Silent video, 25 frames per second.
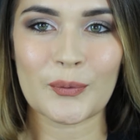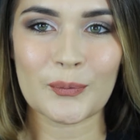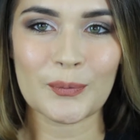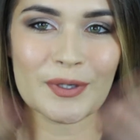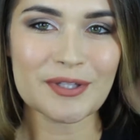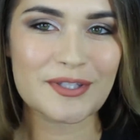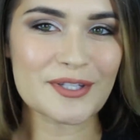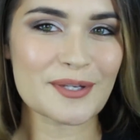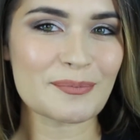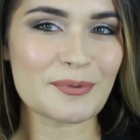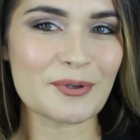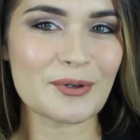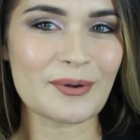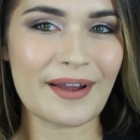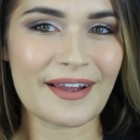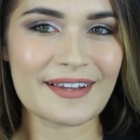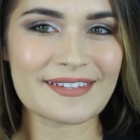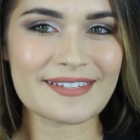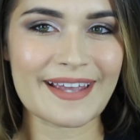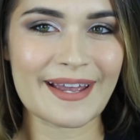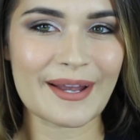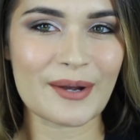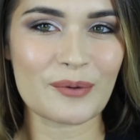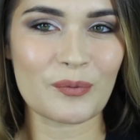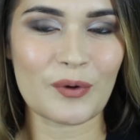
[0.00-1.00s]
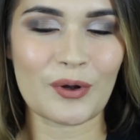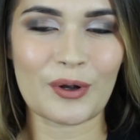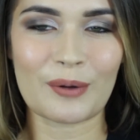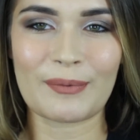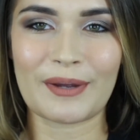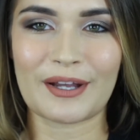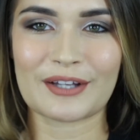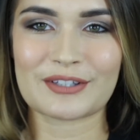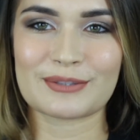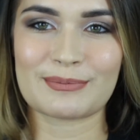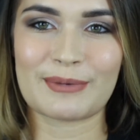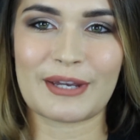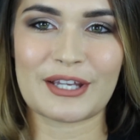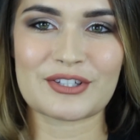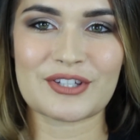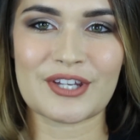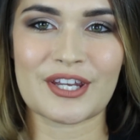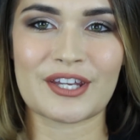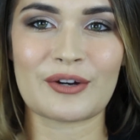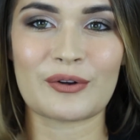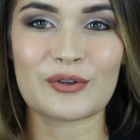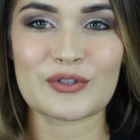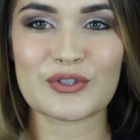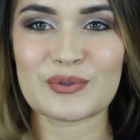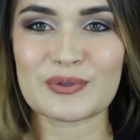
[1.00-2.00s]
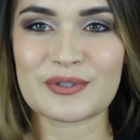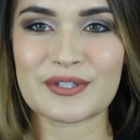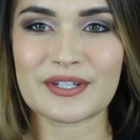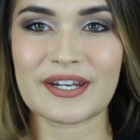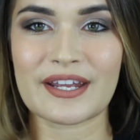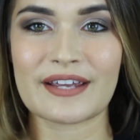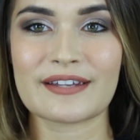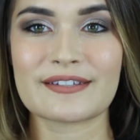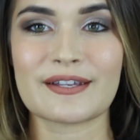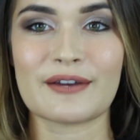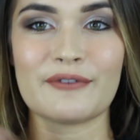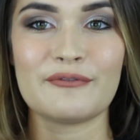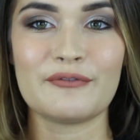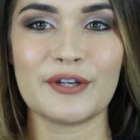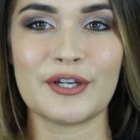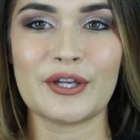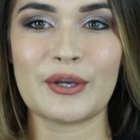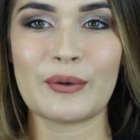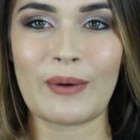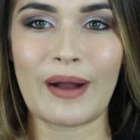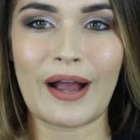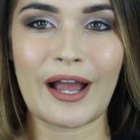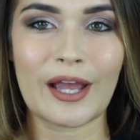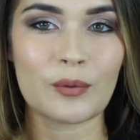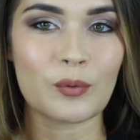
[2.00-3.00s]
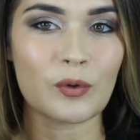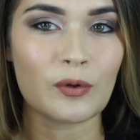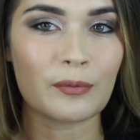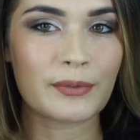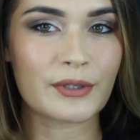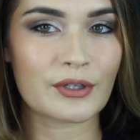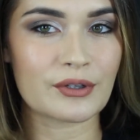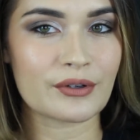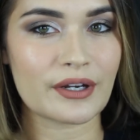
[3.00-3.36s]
What's up you guys, and welcome back to my channel. So in today's video I will be